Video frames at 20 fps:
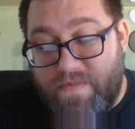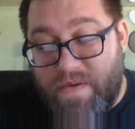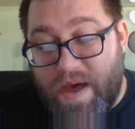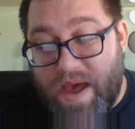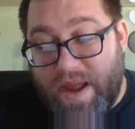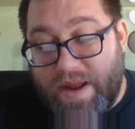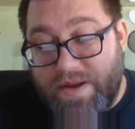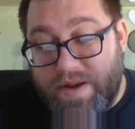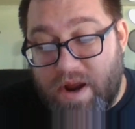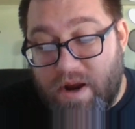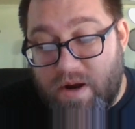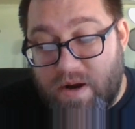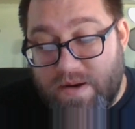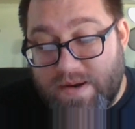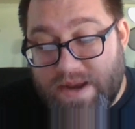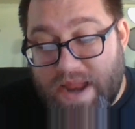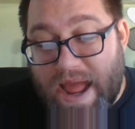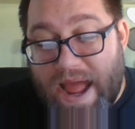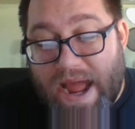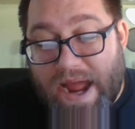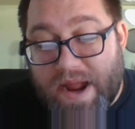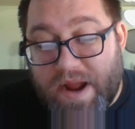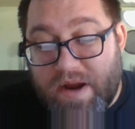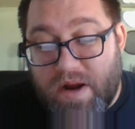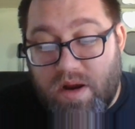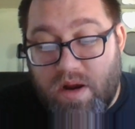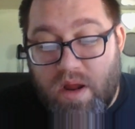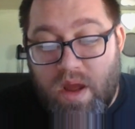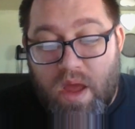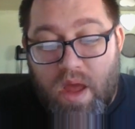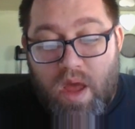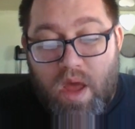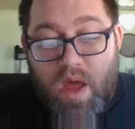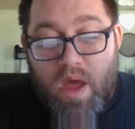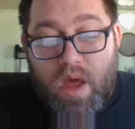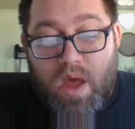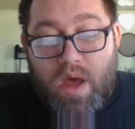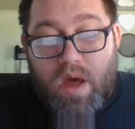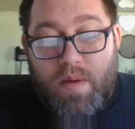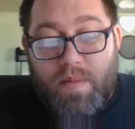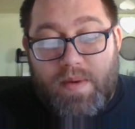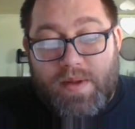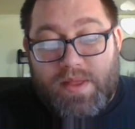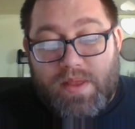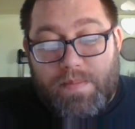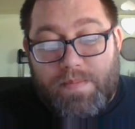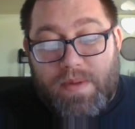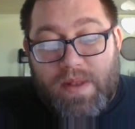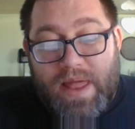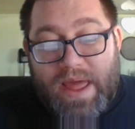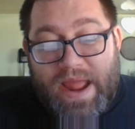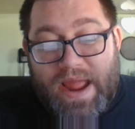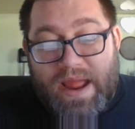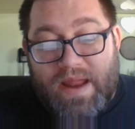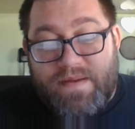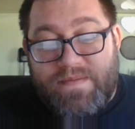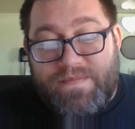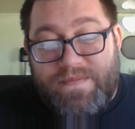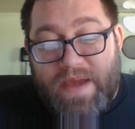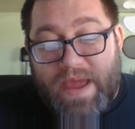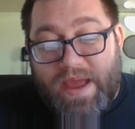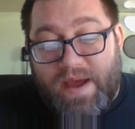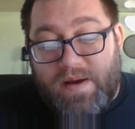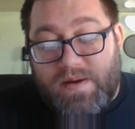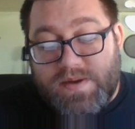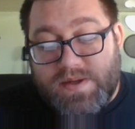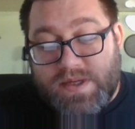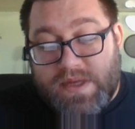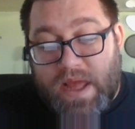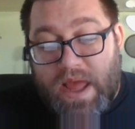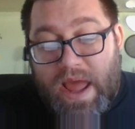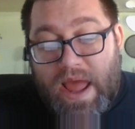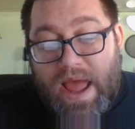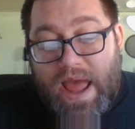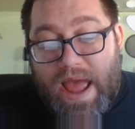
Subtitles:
to find her attacker, but the plan fails.